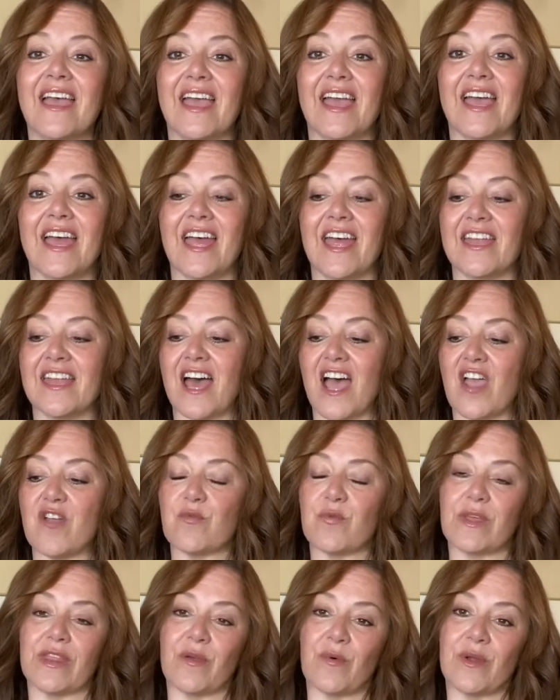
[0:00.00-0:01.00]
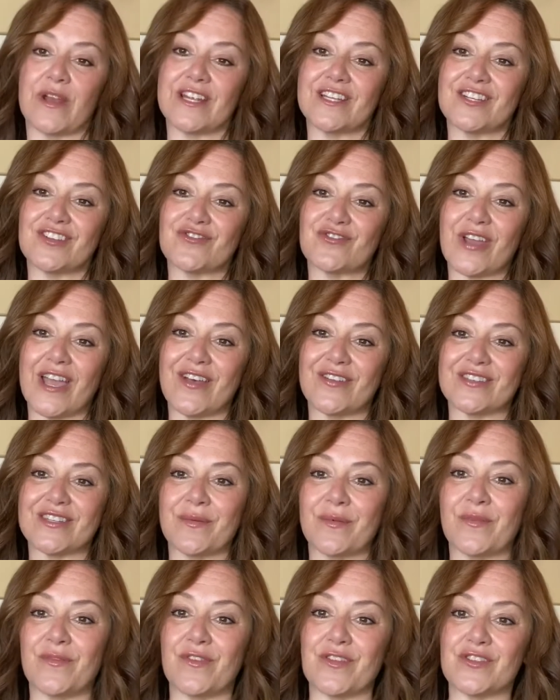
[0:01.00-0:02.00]
and I really wanted to try out
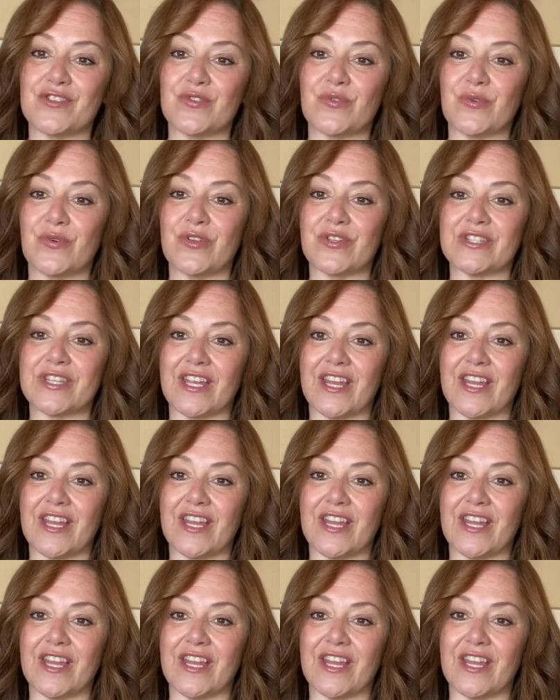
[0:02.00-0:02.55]
some of the tools